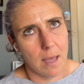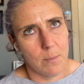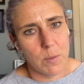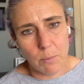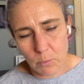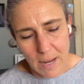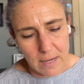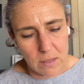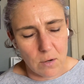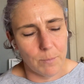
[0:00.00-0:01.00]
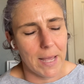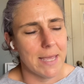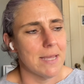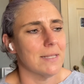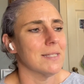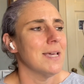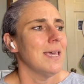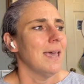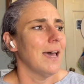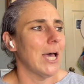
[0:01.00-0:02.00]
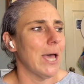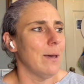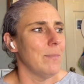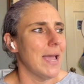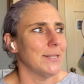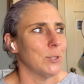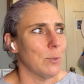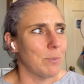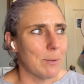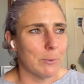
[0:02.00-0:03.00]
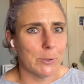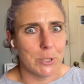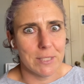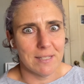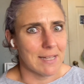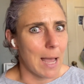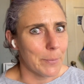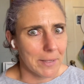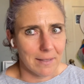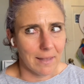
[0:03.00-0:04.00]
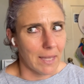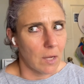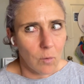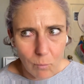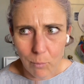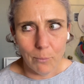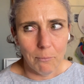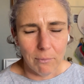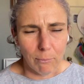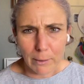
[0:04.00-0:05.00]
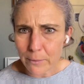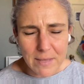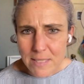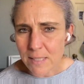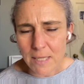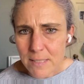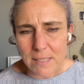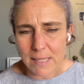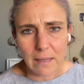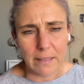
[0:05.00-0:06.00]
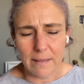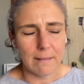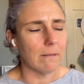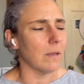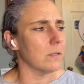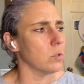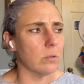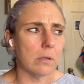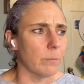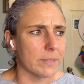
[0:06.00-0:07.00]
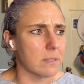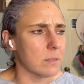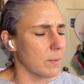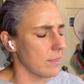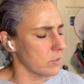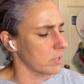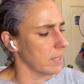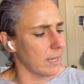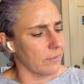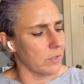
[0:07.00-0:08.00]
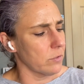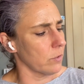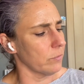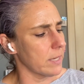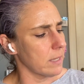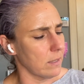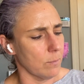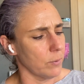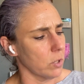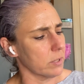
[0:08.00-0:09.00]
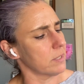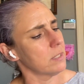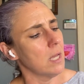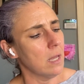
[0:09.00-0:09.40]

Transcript: people riding their bikes. And so people are just stopping, like, what are these kids selling? They look like two little businessmen. They're sitting out there, they're reading their books.